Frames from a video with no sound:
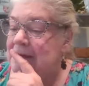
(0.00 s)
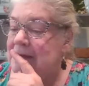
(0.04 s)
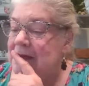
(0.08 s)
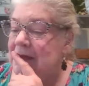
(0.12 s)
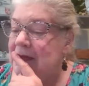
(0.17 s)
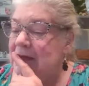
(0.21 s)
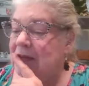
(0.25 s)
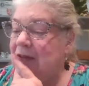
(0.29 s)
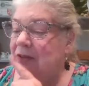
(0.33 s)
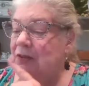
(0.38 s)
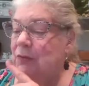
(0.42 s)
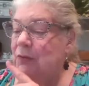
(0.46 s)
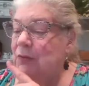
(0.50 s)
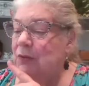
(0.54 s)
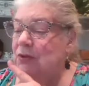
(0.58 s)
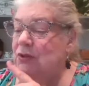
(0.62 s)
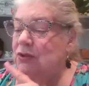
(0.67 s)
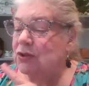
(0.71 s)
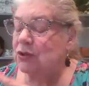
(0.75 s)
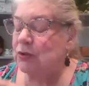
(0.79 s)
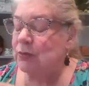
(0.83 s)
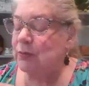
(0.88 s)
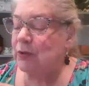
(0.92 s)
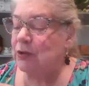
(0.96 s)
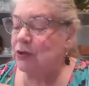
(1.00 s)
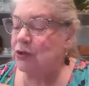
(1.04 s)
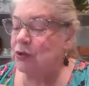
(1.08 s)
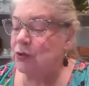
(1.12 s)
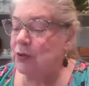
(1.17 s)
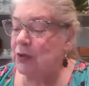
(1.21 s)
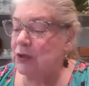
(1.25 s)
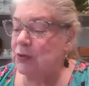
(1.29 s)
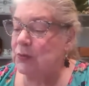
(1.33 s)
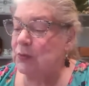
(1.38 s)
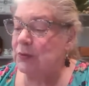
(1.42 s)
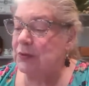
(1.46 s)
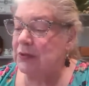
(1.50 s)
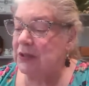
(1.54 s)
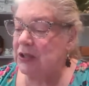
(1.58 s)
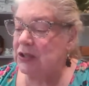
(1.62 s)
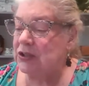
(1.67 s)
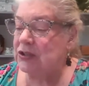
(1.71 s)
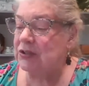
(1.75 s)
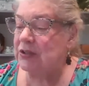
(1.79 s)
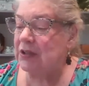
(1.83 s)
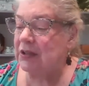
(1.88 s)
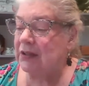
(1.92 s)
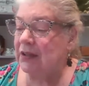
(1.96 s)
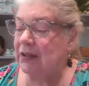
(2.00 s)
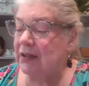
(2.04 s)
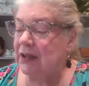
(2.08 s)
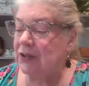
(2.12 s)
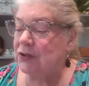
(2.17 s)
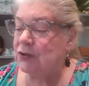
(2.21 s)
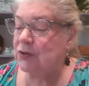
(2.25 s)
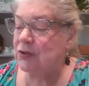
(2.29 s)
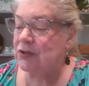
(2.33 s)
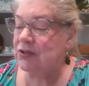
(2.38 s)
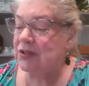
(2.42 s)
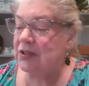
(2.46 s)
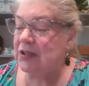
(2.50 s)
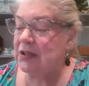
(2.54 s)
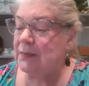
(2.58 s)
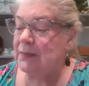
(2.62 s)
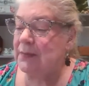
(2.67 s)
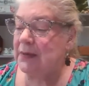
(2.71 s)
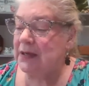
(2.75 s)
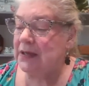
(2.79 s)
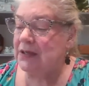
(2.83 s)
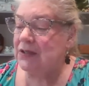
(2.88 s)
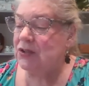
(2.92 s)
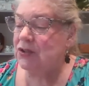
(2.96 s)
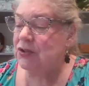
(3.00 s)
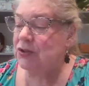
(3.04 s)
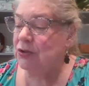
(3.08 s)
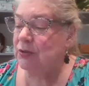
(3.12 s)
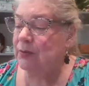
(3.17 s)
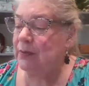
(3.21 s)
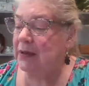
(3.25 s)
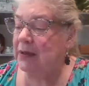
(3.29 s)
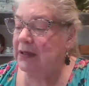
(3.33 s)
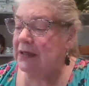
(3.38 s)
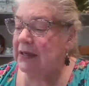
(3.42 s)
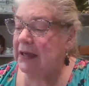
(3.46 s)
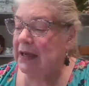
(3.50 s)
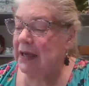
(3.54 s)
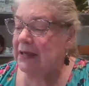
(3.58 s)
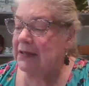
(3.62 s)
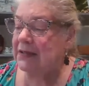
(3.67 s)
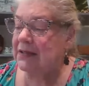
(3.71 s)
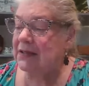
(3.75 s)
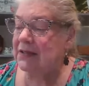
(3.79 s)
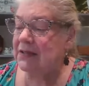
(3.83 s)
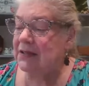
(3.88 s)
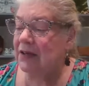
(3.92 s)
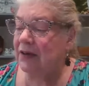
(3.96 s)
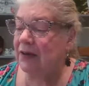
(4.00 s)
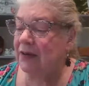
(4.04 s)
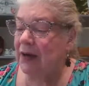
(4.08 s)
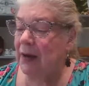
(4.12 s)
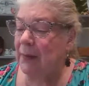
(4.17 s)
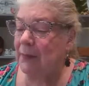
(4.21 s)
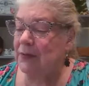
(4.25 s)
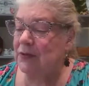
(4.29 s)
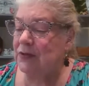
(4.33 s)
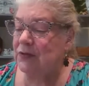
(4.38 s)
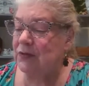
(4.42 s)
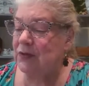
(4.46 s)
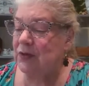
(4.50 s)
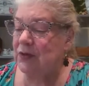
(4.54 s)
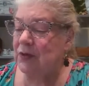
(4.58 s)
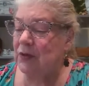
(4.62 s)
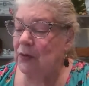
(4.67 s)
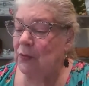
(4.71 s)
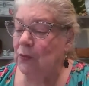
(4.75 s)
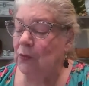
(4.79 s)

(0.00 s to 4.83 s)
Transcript: In other words, too much transportation and electricity means too many gases in our atmosphere that